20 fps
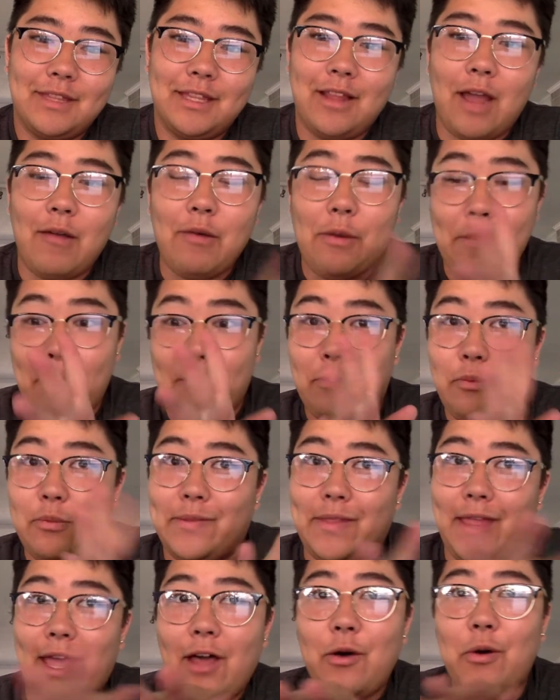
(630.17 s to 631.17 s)
I remember
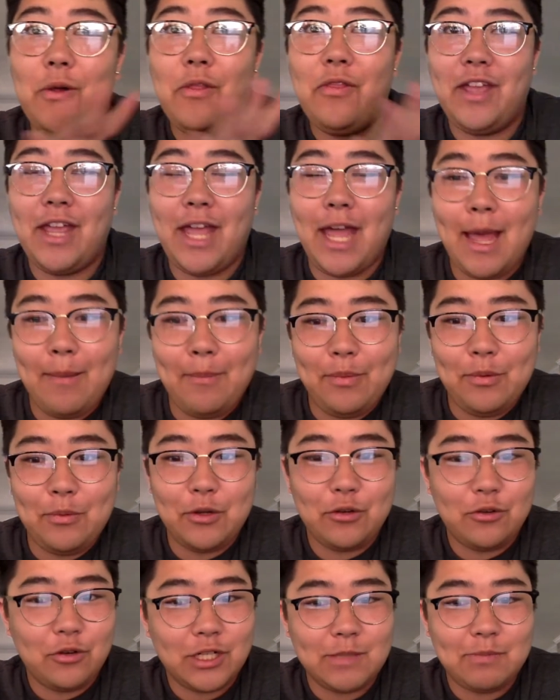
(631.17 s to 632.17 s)
when that whole thing happened
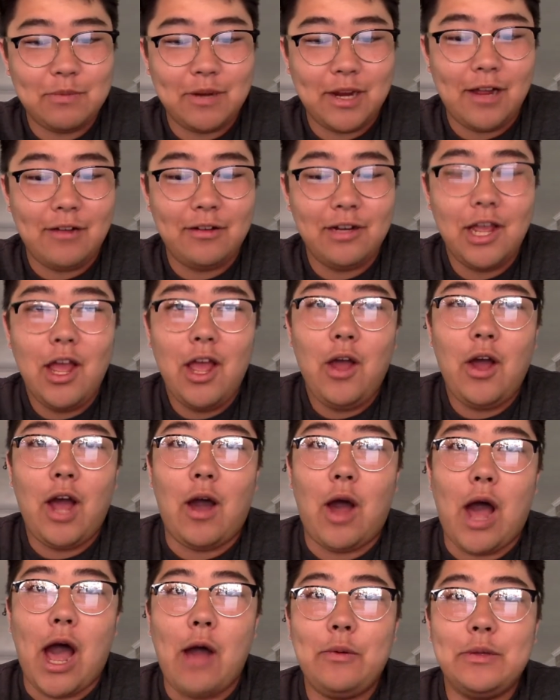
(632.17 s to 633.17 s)
with Chris Brown,
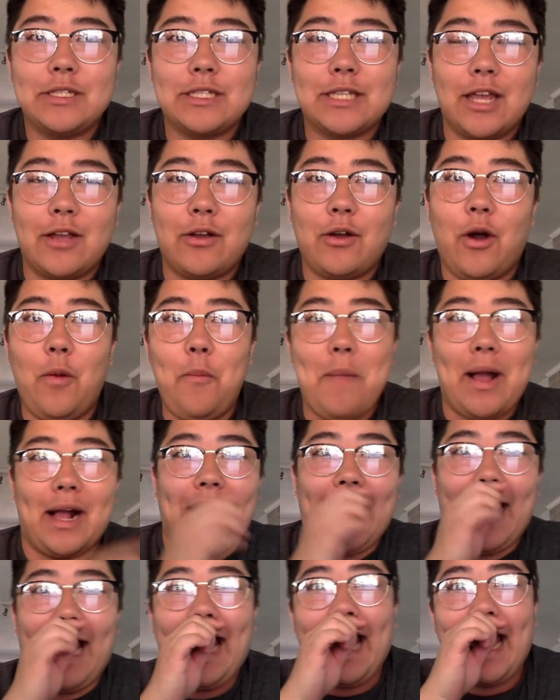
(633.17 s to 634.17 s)
I was like, oh my
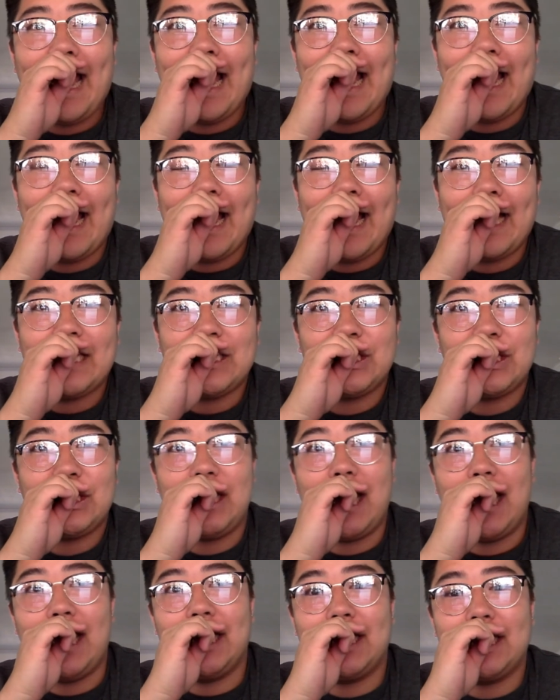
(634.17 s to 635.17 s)
gosh,
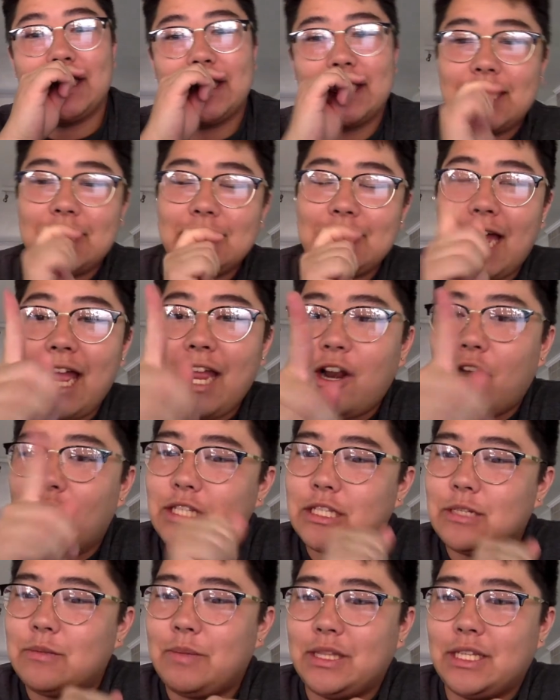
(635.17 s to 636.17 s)
yikes. Because I had
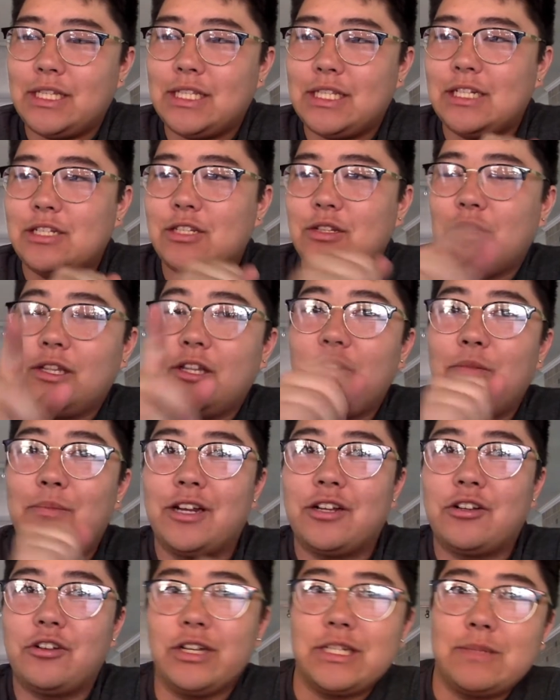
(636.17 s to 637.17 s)
also been listening to a little
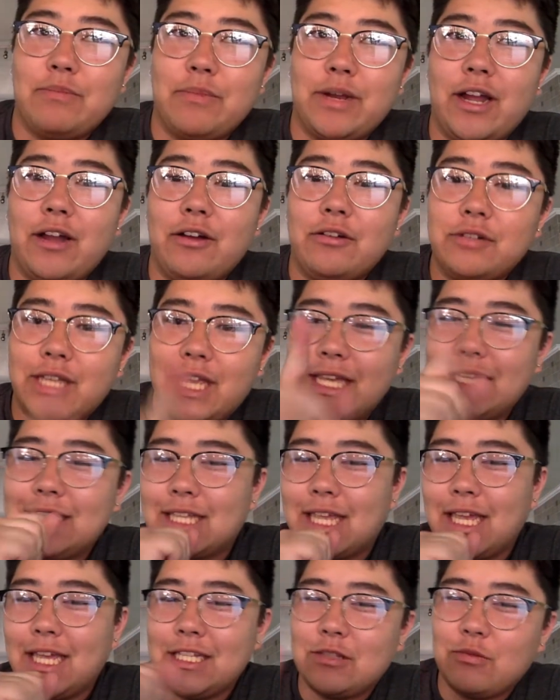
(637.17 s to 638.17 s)
bit of Chris Brown, Kiss
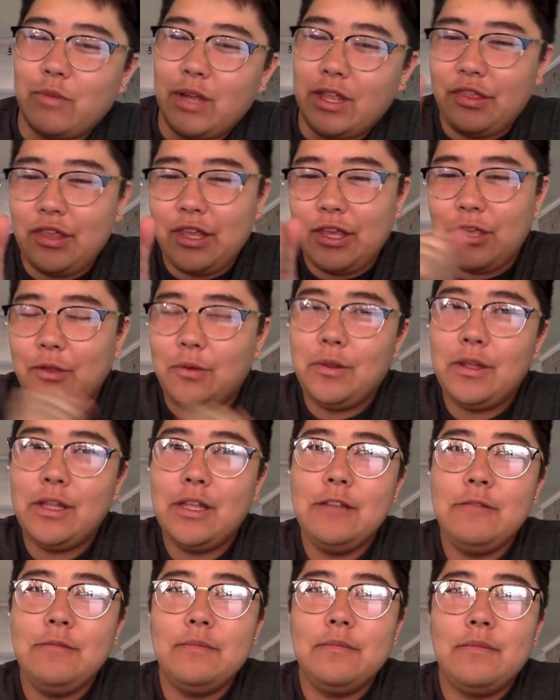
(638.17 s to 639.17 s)
Kiss with You.
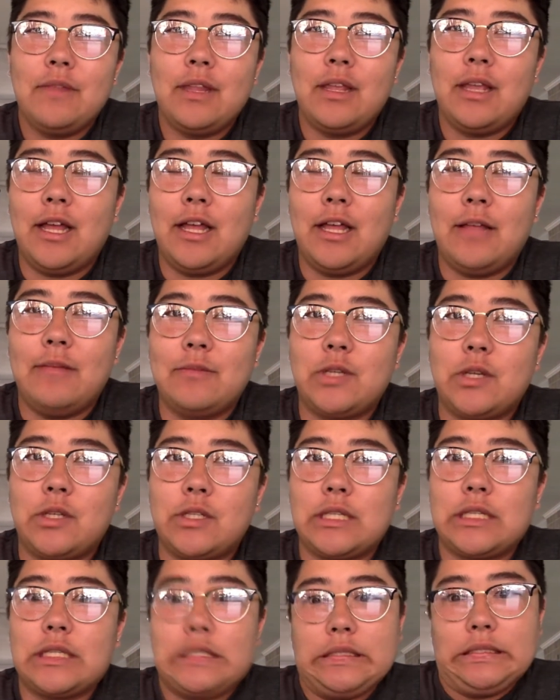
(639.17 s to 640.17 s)
So I was
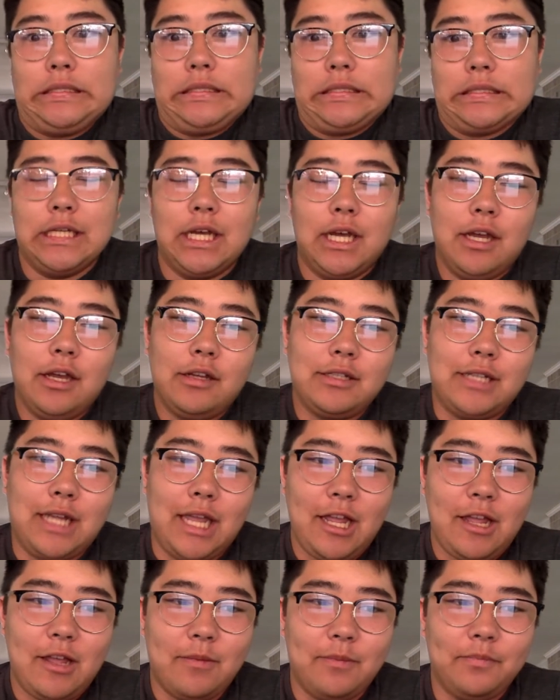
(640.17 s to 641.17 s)
like, ooh,
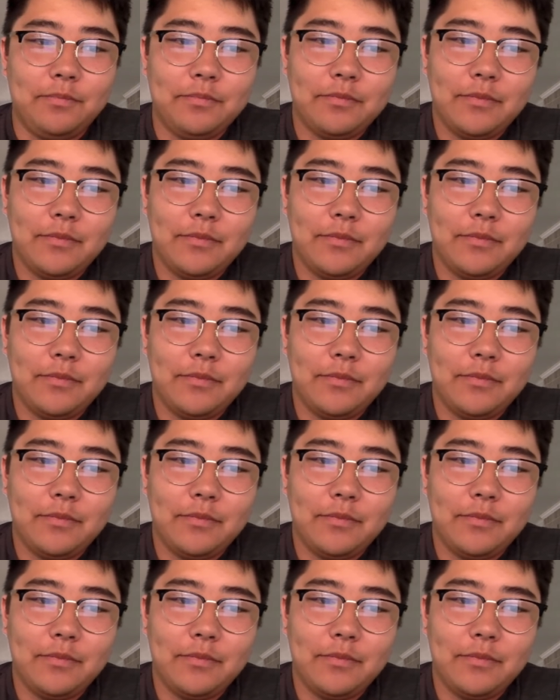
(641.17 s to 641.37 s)
damn.